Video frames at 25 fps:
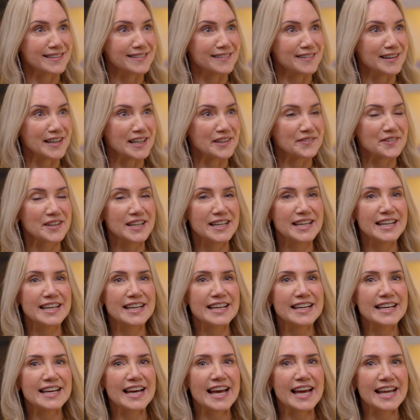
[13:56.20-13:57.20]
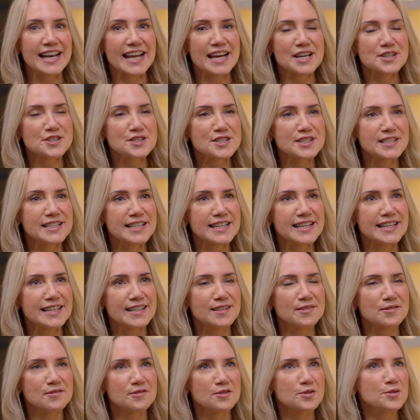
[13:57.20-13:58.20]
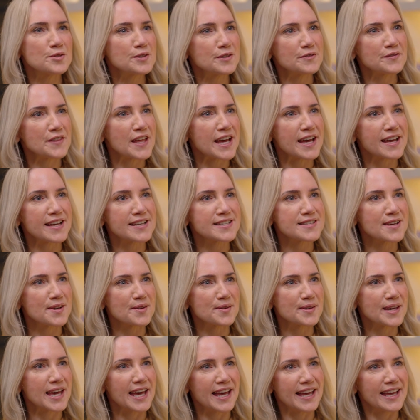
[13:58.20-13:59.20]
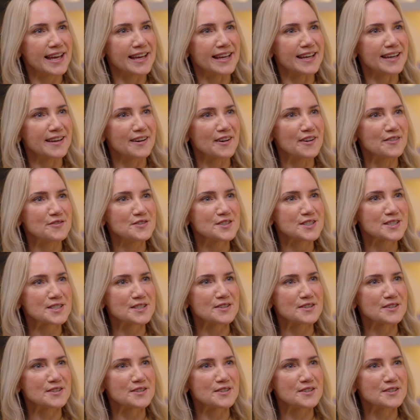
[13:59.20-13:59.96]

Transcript: life. And actually, all of that is okay. I've just